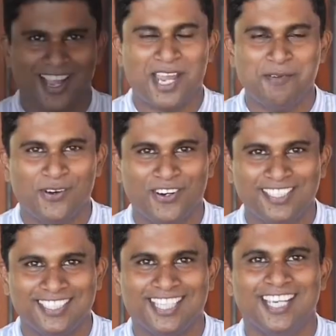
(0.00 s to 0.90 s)
Hi
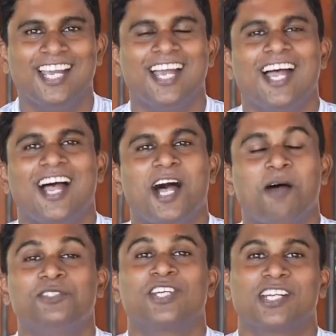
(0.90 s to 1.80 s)
everyone,
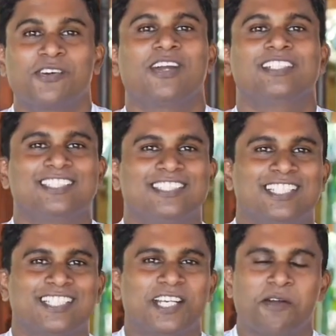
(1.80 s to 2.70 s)
I'm Janaka
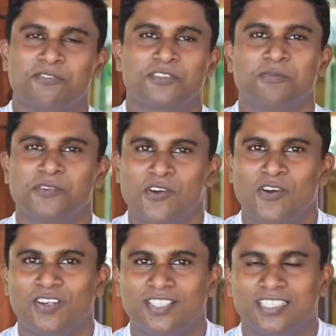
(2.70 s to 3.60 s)
Waidyathilaka. I'm from
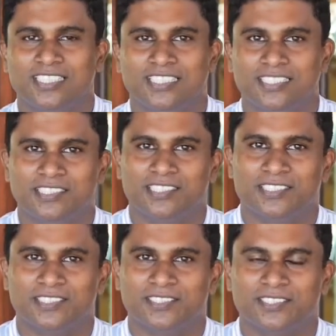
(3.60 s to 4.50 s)
Galle,
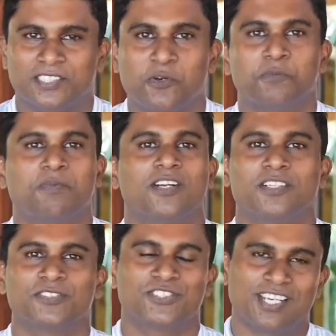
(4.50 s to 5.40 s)
the south part
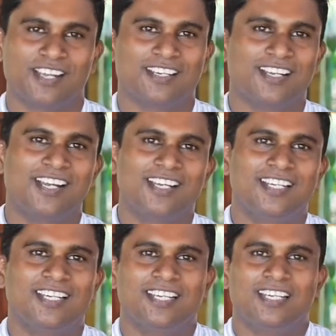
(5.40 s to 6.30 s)
of Sri Lanka.
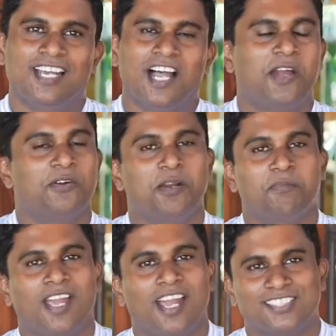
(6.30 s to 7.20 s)
I have done
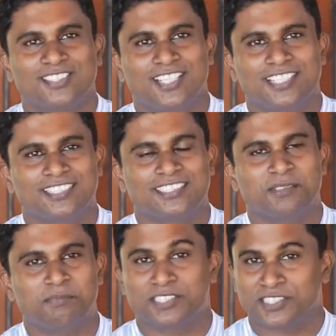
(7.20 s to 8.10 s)
my high studies
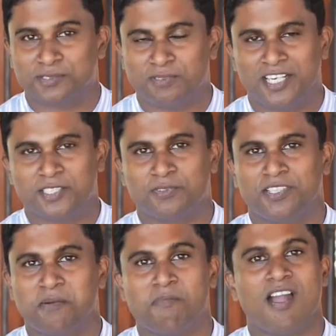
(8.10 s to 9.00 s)
in business
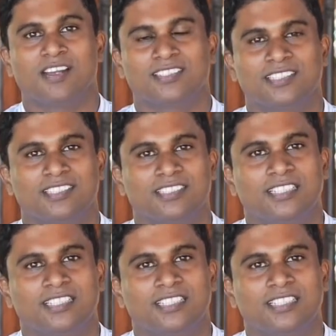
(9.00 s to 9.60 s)
management and marketing.